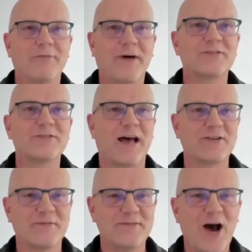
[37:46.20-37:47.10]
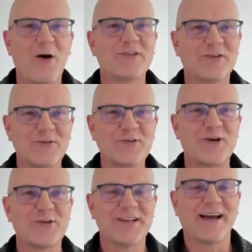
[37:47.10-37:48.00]
as of now, as a
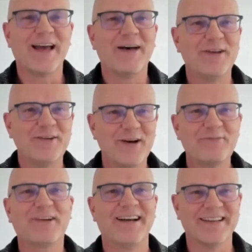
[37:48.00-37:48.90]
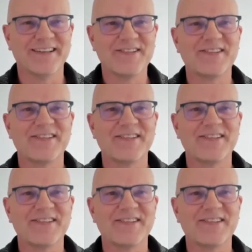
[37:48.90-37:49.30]
consultant, I have enough clients.